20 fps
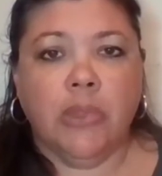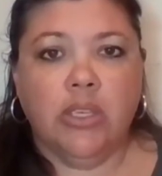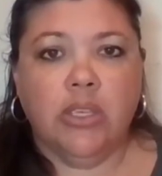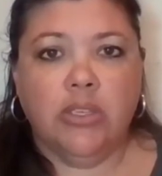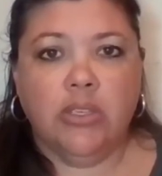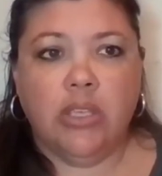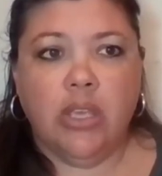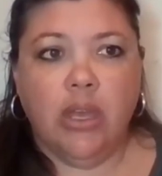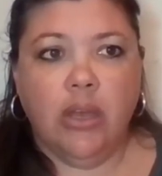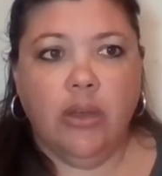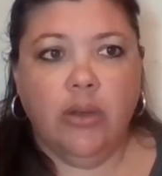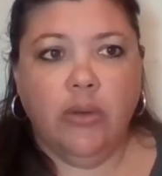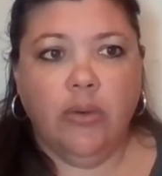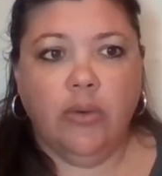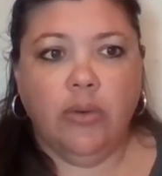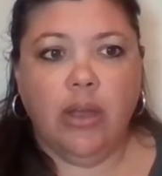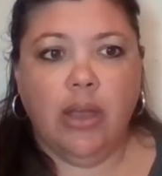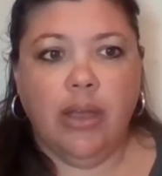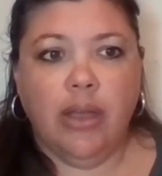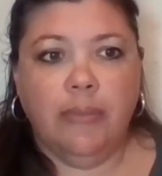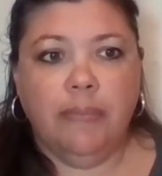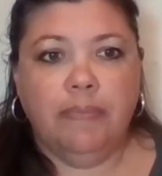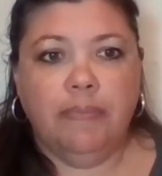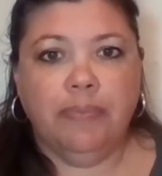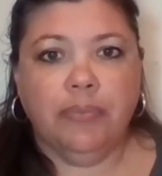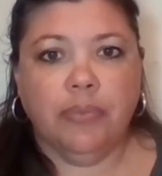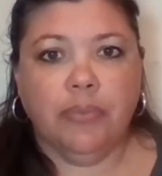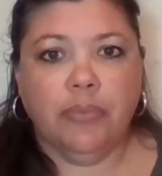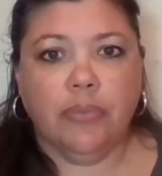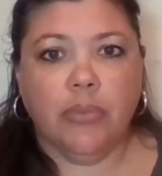So um,
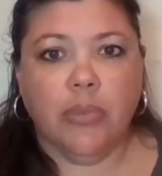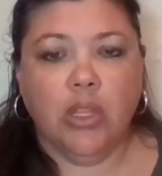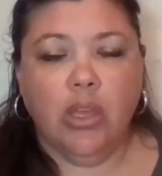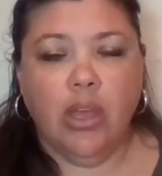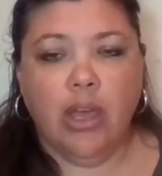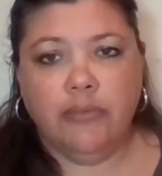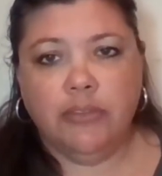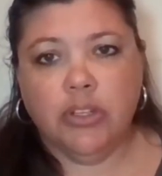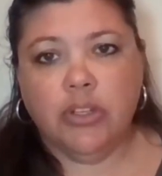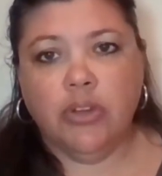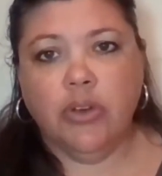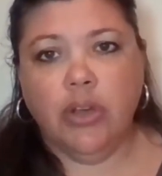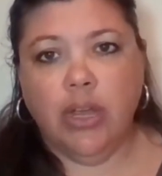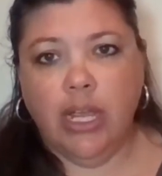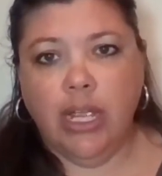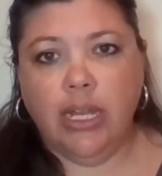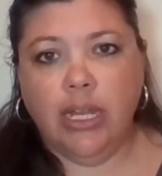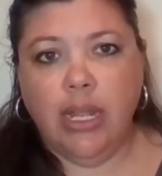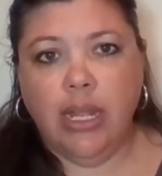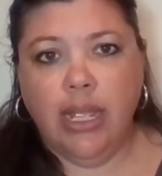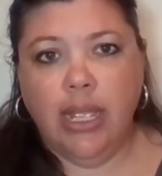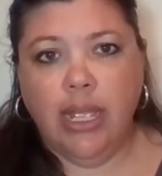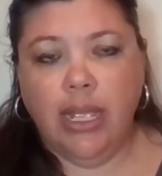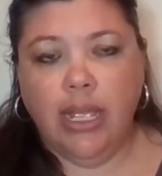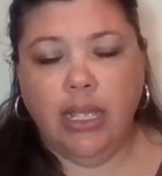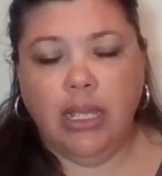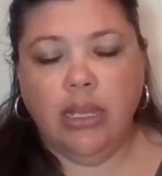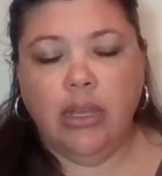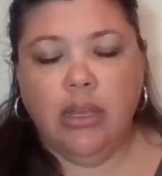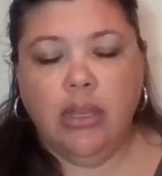you'll have to create
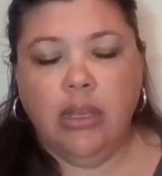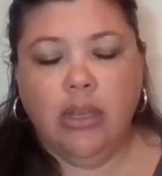a